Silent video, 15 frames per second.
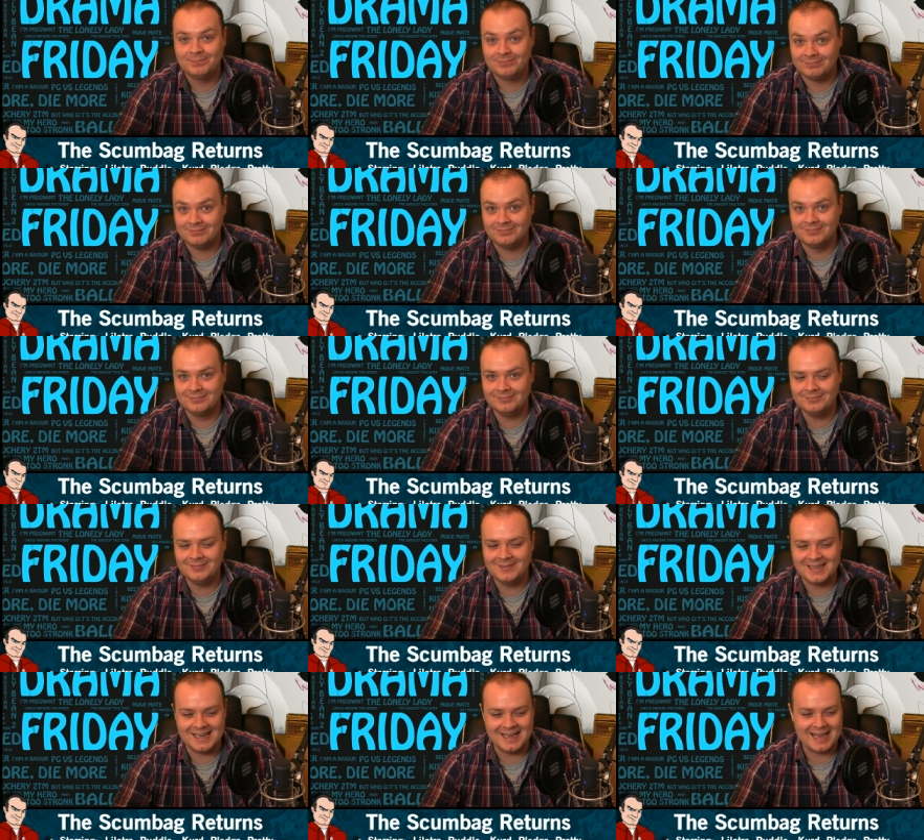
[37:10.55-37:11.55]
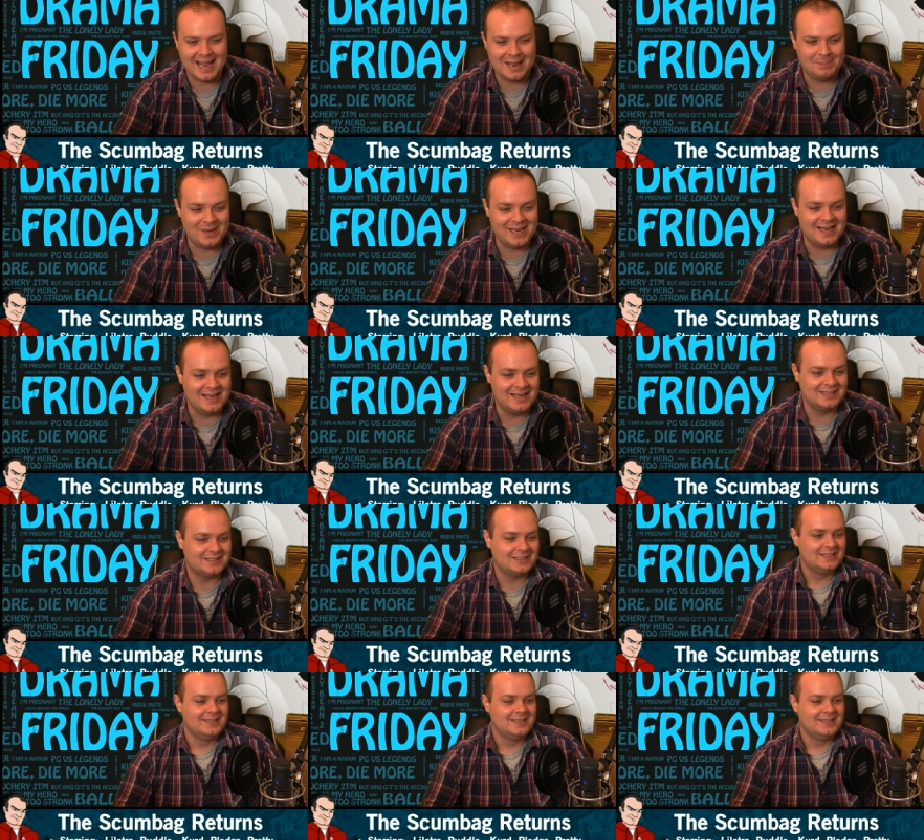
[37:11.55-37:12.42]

Hmm? DKPs.